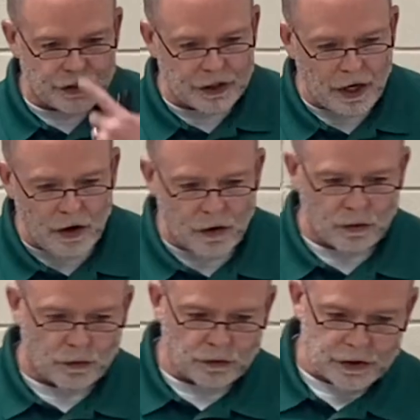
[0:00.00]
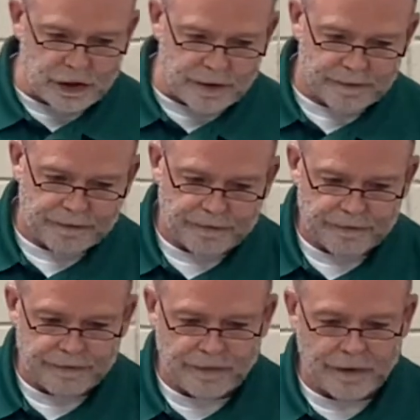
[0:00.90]
stones.
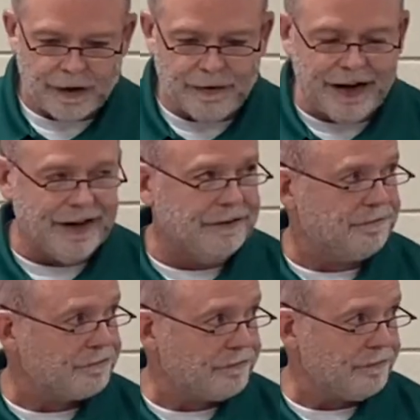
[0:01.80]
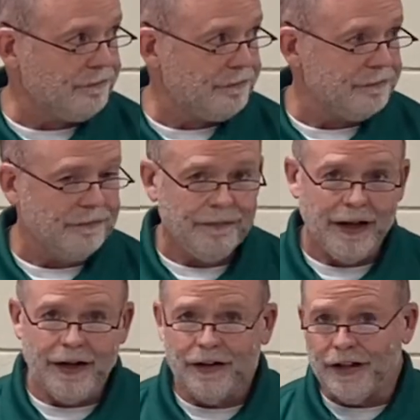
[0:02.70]
Man,
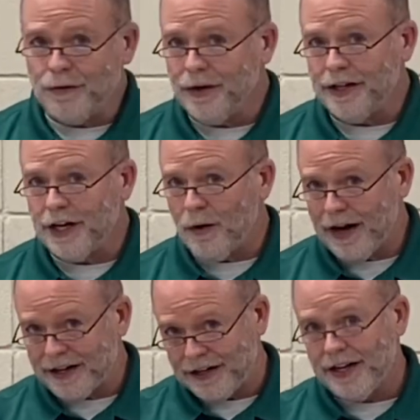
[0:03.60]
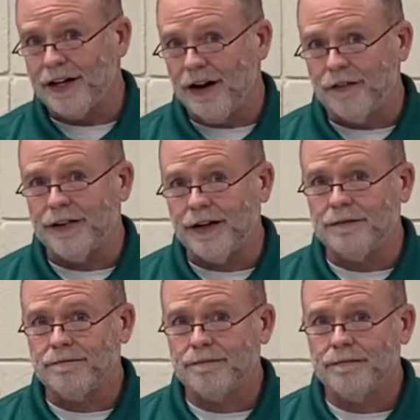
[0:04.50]
they really know how to dig, don't they?
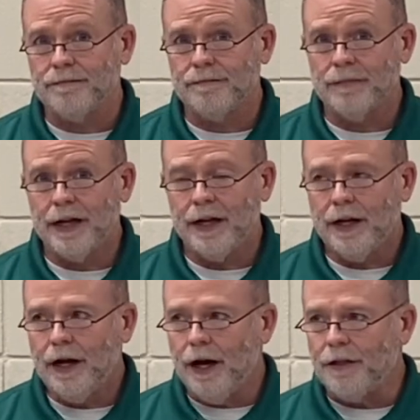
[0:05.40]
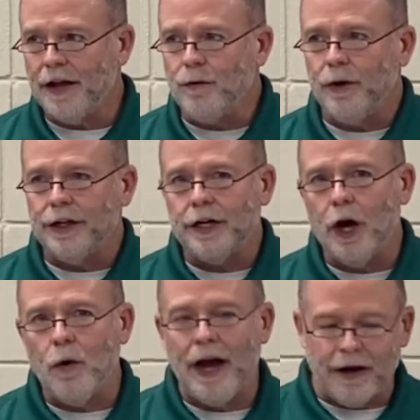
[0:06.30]
Uh, they really
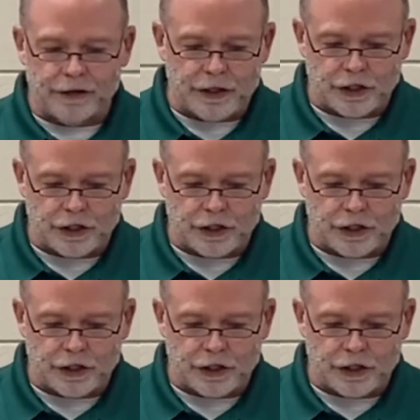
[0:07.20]
know how to